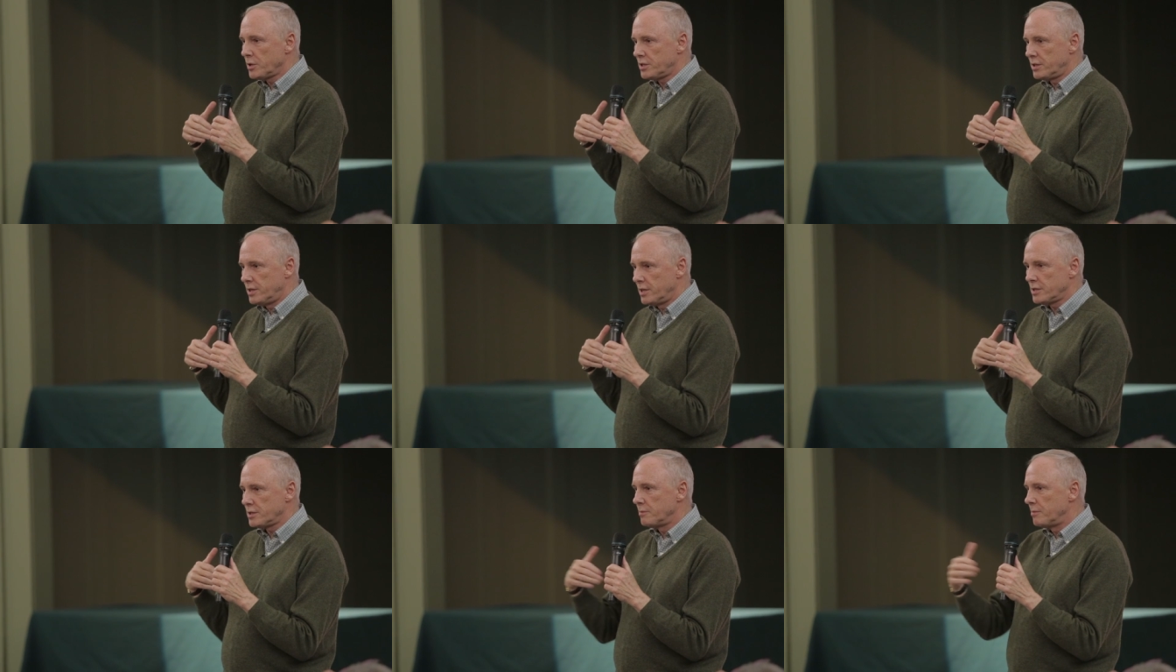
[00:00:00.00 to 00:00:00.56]
was,
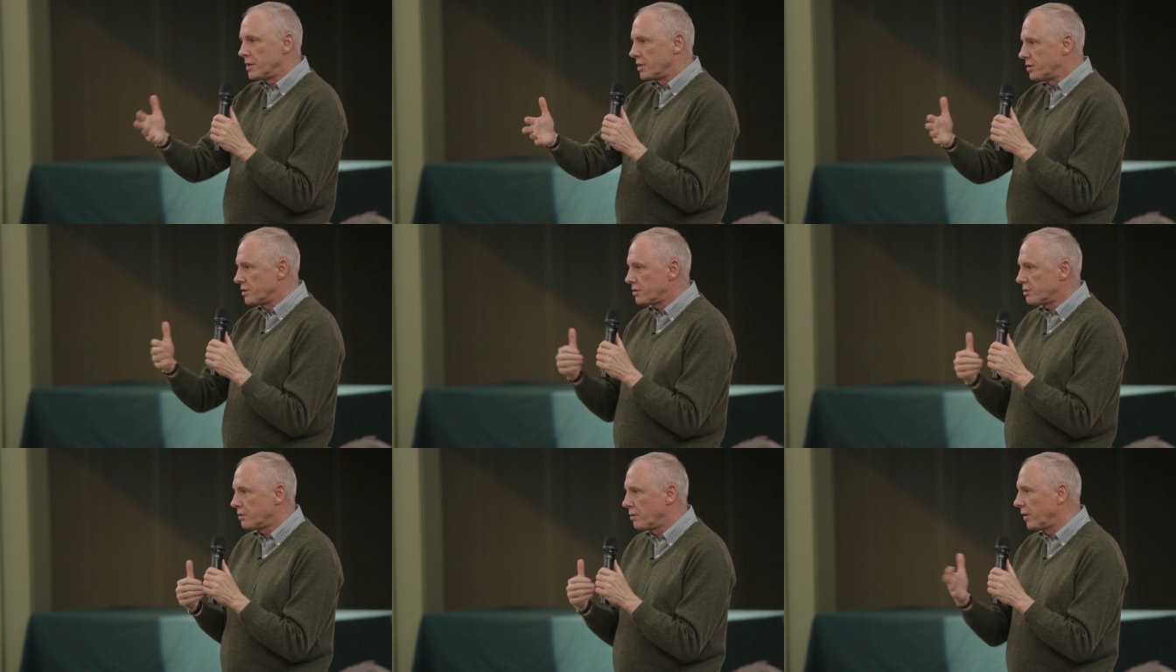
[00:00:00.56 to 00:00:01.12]
doesn't mean
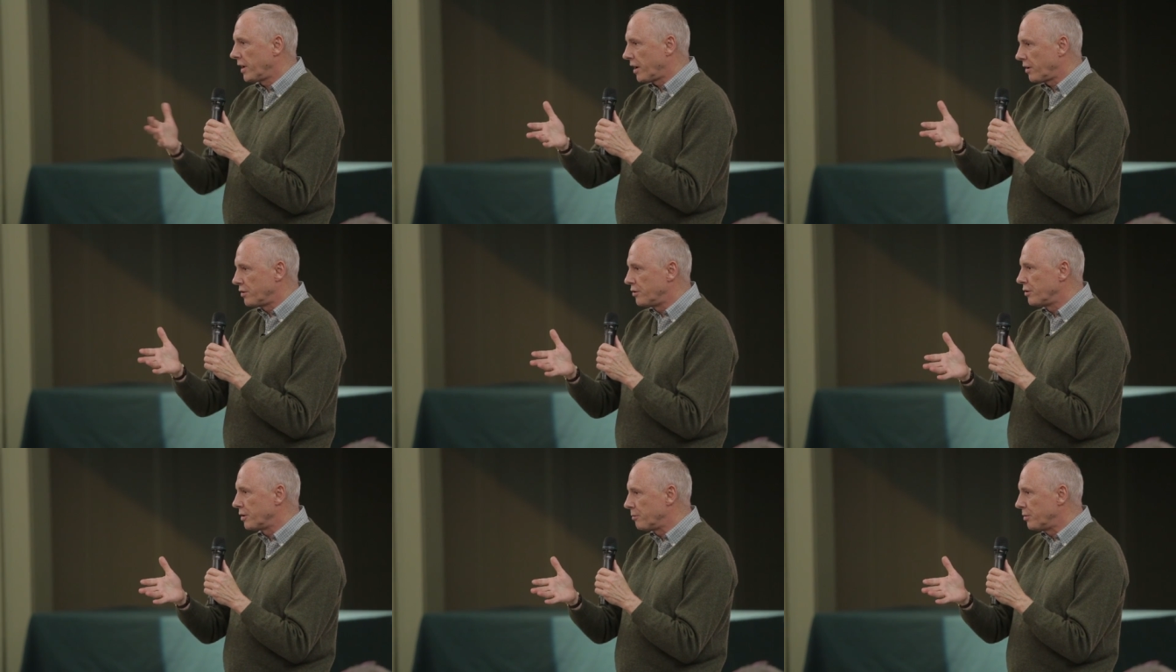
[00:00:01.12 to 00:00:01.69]
just going out
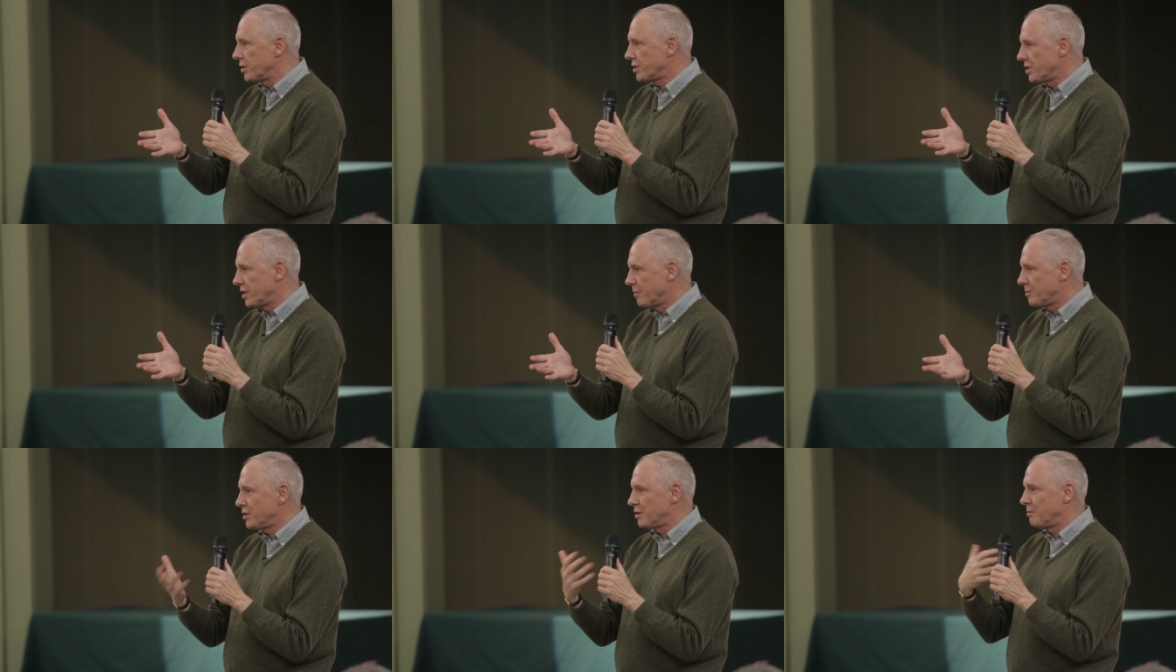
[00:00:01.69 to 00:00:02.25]
and doing
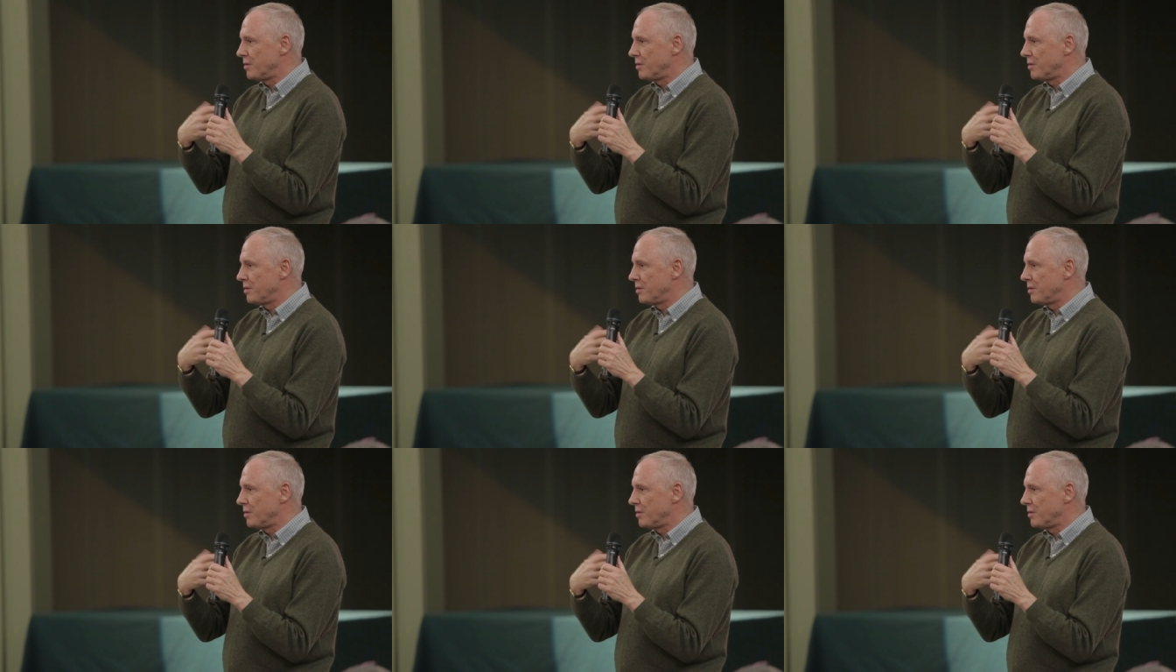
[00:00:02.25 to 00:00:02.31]
push-ups.